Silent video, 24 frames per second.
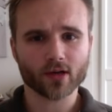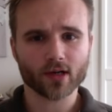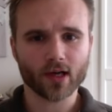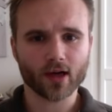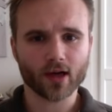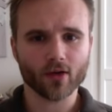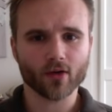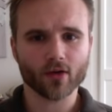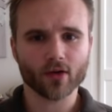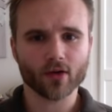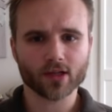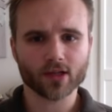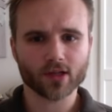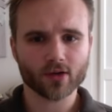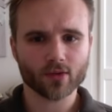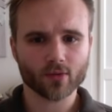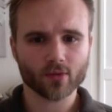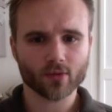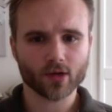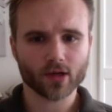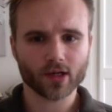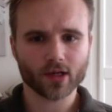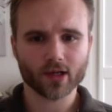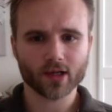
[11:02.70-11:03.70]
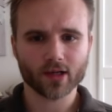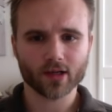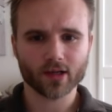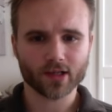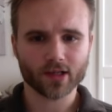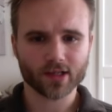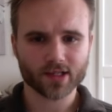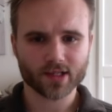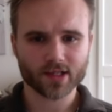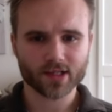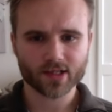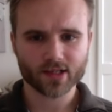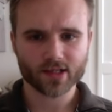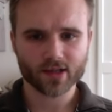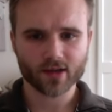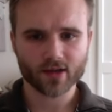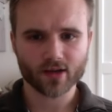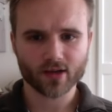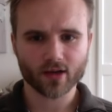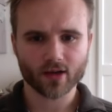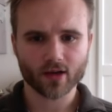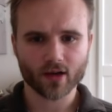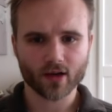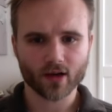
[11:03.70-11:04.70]
Now, don't worry, it
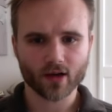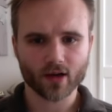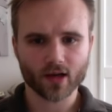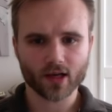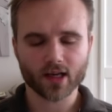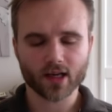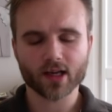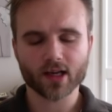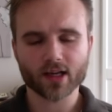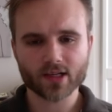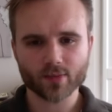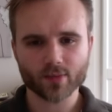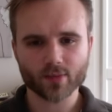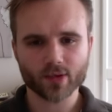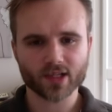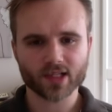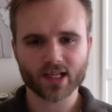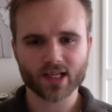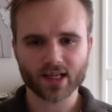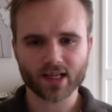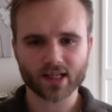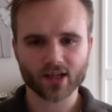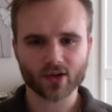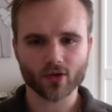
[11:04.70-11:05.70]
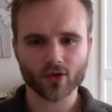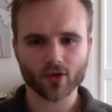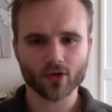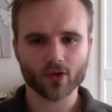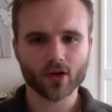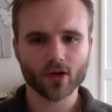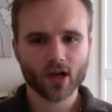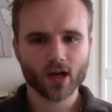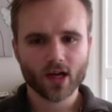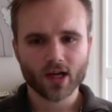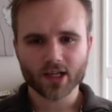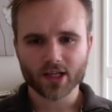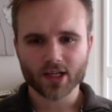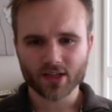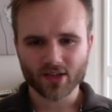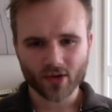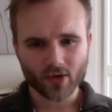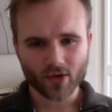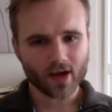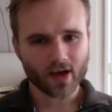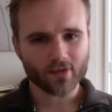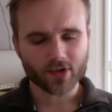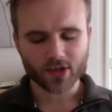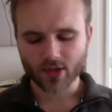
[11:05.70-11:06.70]
is a bit technical. You
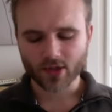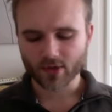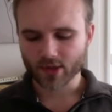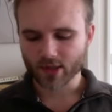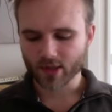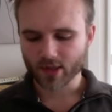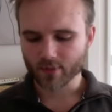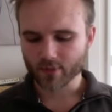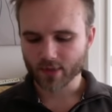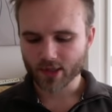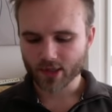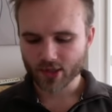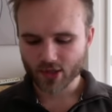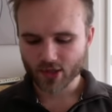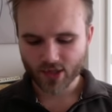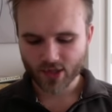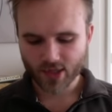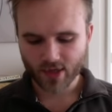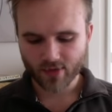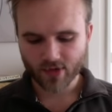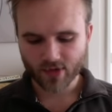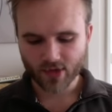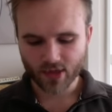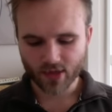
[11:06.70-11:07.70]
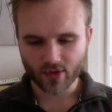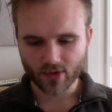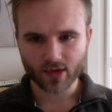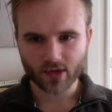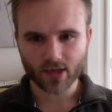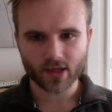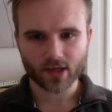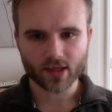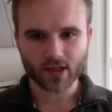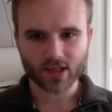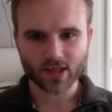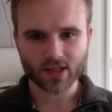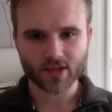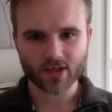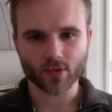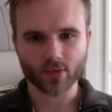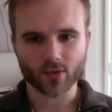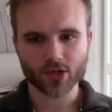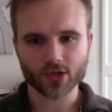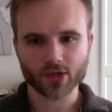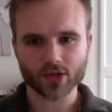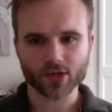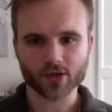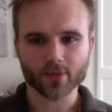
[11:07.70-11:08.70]
don't have to know what that means, just have to know that this is
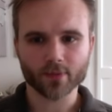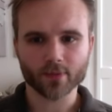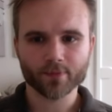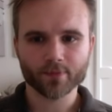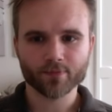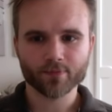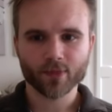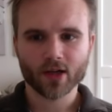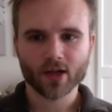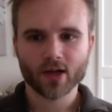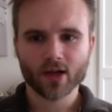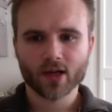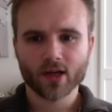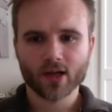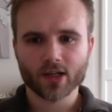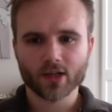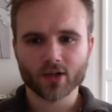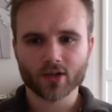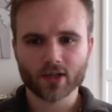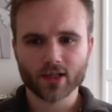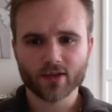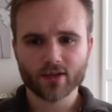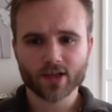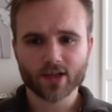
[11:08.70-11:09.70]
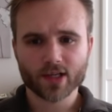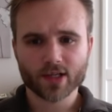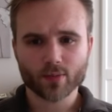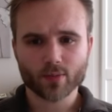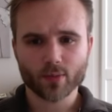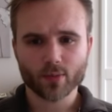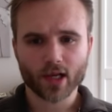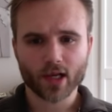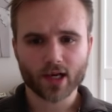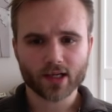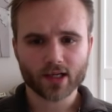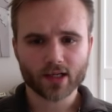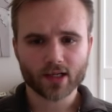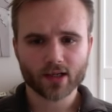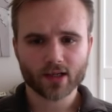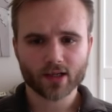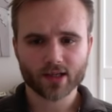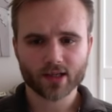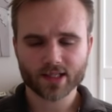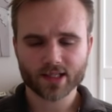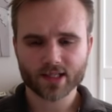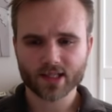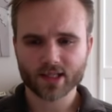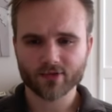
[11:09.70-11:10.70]
what you do. You leave this blank.
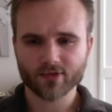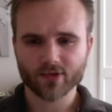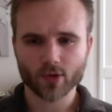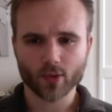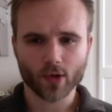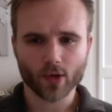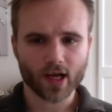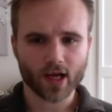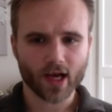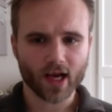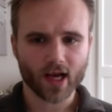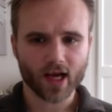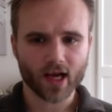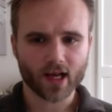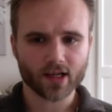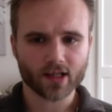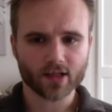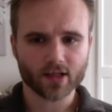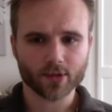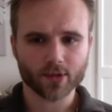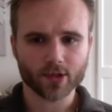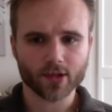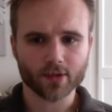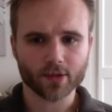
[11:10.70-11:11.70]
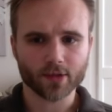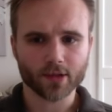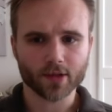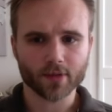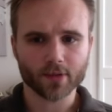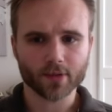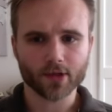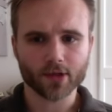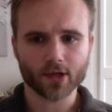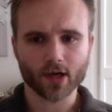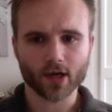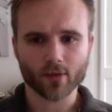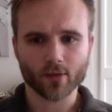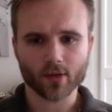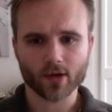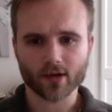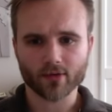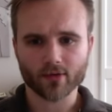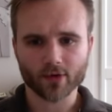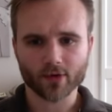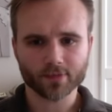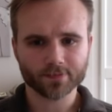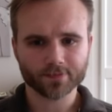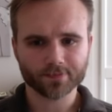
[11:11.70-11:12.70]
This is if you want to add www.
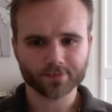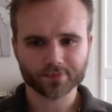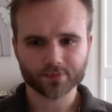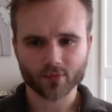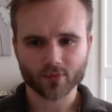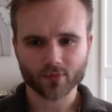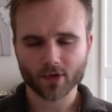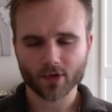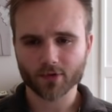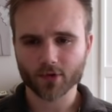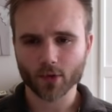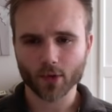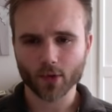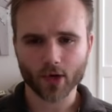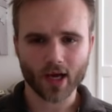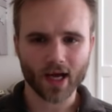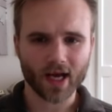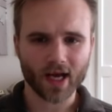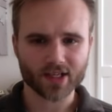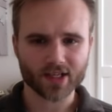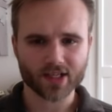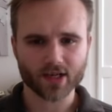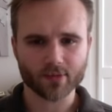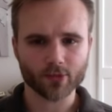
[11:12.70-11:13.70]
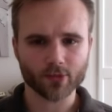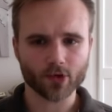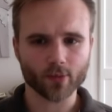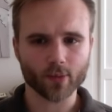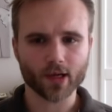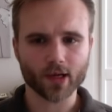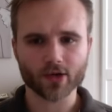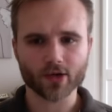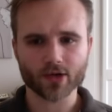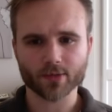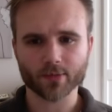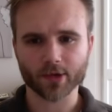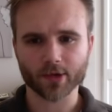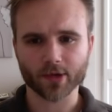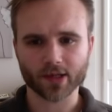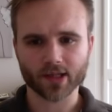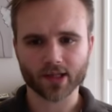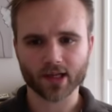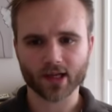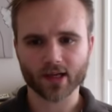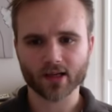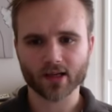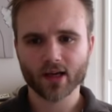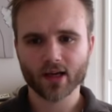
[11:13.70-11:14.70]
whatever, if you want to add a subdomain or something like
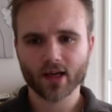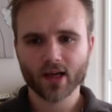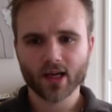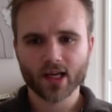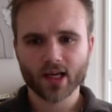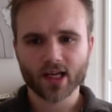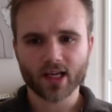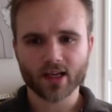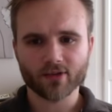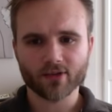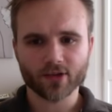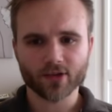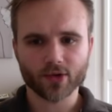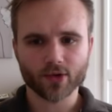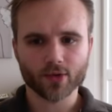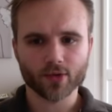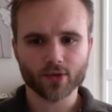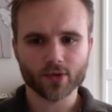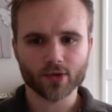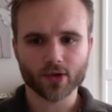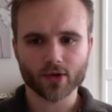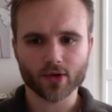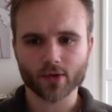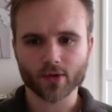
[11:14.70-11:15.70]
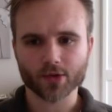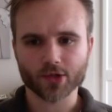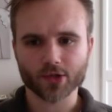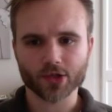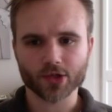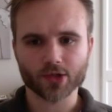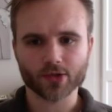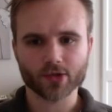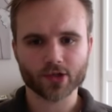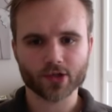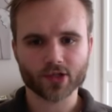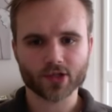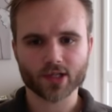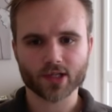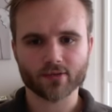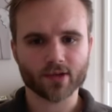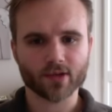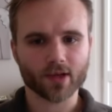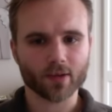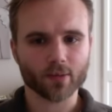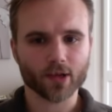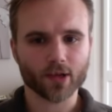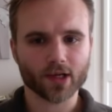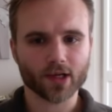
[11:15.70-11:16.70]
that. If you don't know what you're doing, just leave
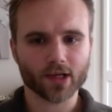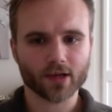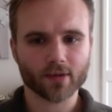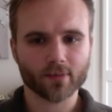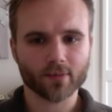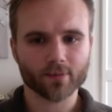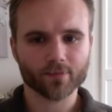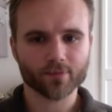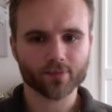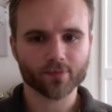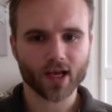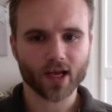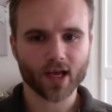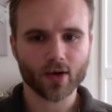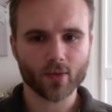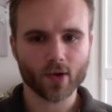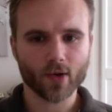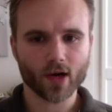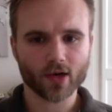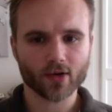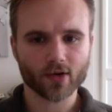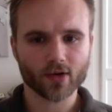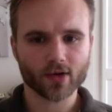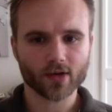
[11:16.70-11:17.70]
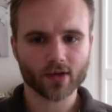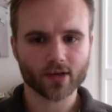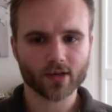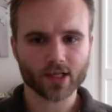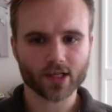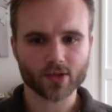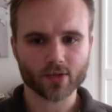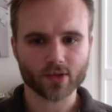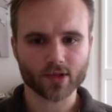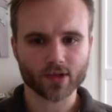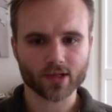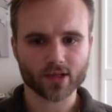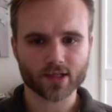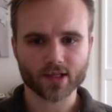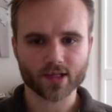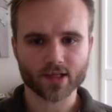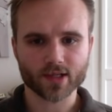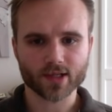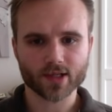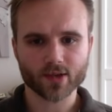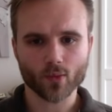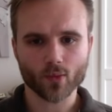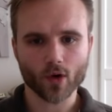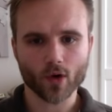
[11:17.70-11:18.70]
that blank. A record, that's what this
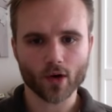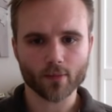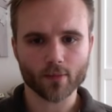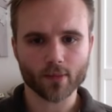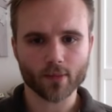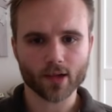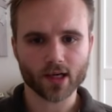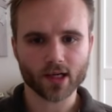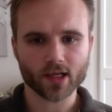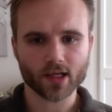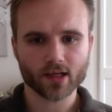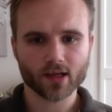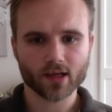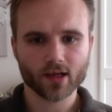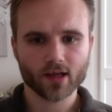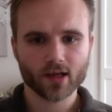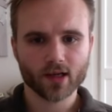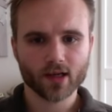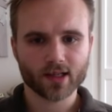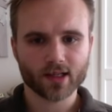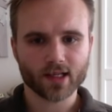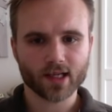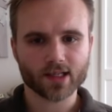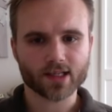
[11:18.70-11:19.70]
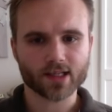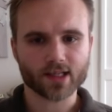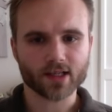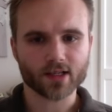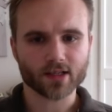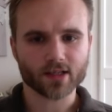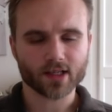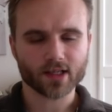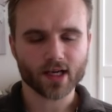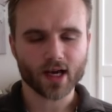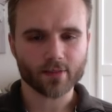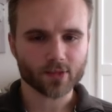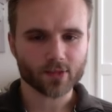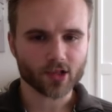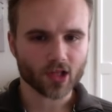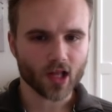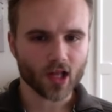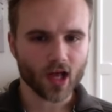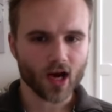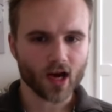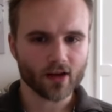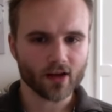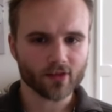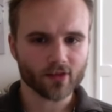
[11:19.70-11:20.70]
is, 1 minute. That's the time to
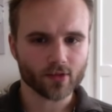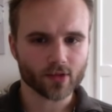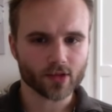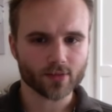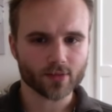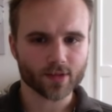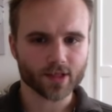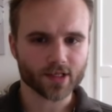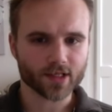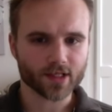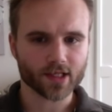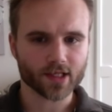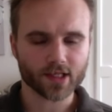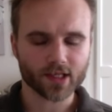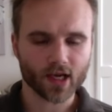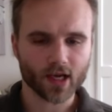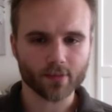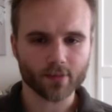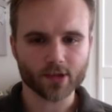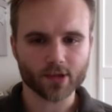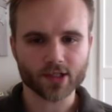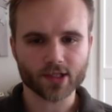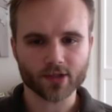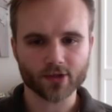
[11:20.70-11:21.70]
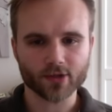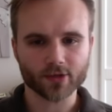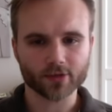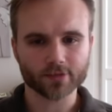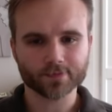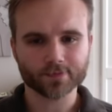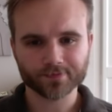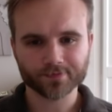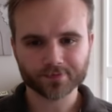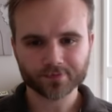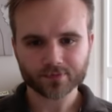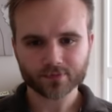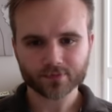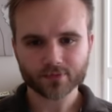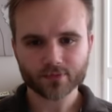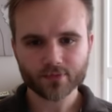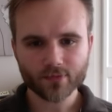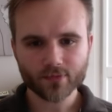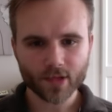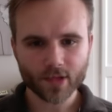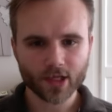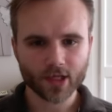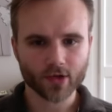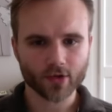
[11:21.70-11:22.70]
live, which means the time until
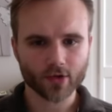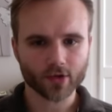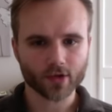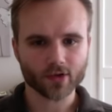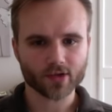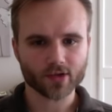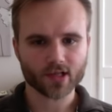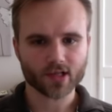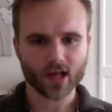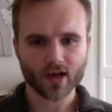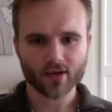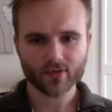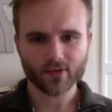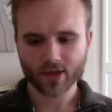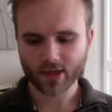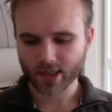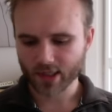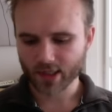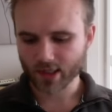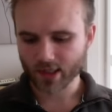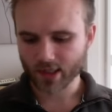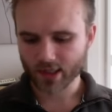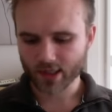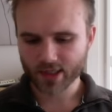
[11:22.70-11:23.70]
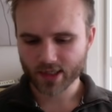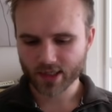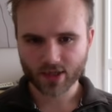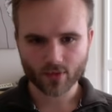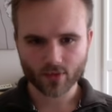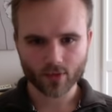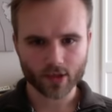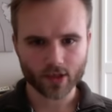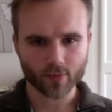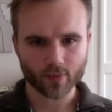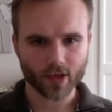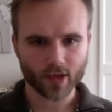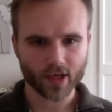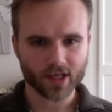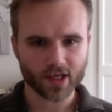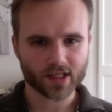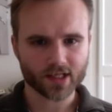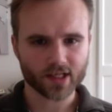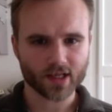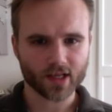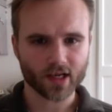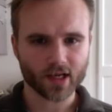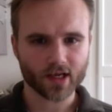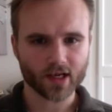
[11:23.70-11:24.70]
it goes live. And then this is where you
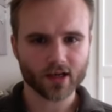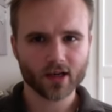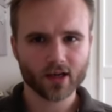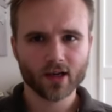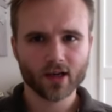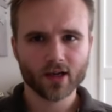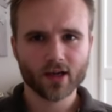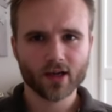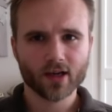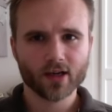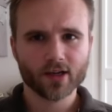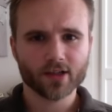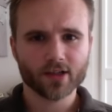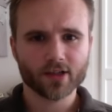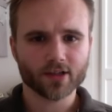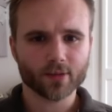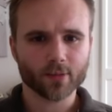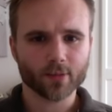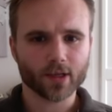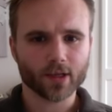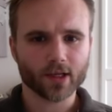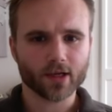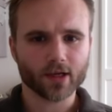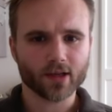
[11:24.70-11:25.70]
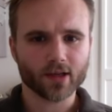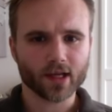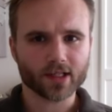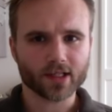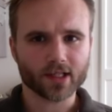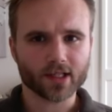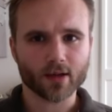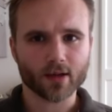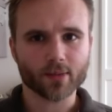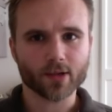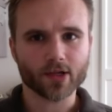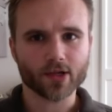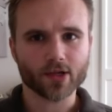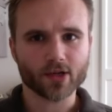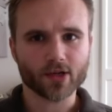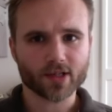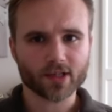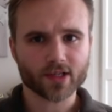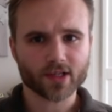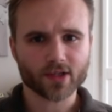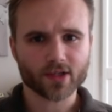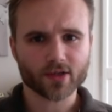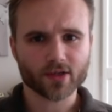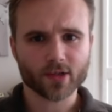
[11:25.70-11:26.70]
paste that domain, that IP address,
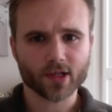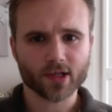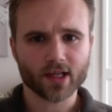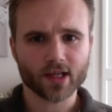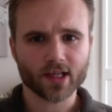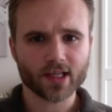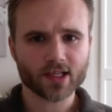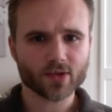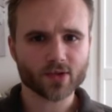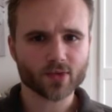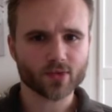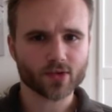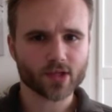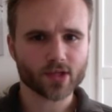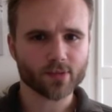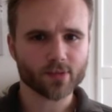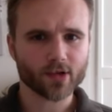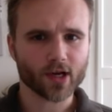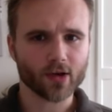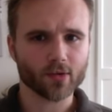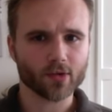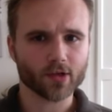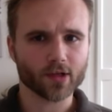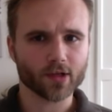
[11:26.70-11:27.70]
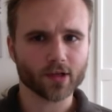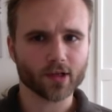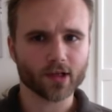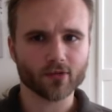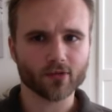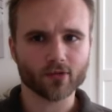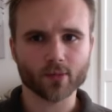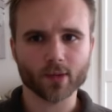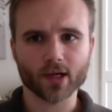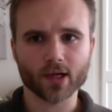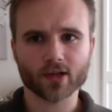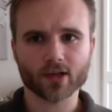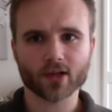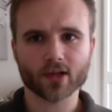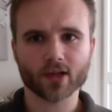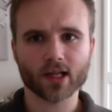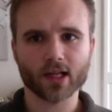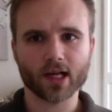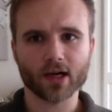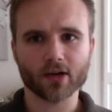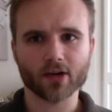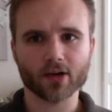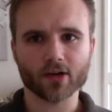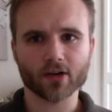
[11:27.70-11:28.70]
excuse me. And this is something I really love about
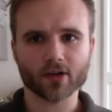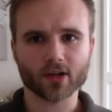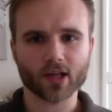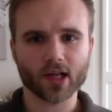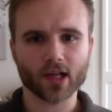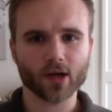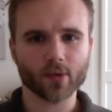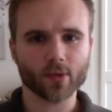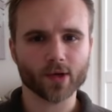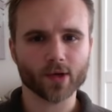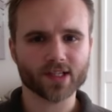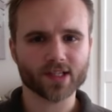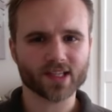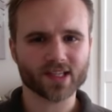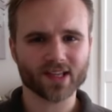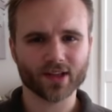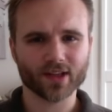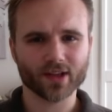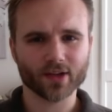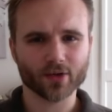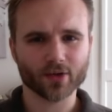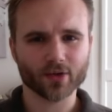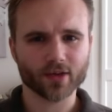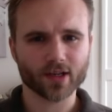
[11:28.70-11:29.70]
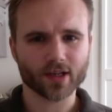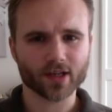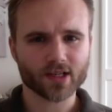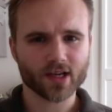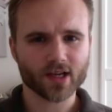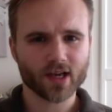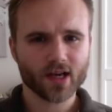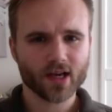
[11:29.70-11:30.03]
Cloudways. It's the little things.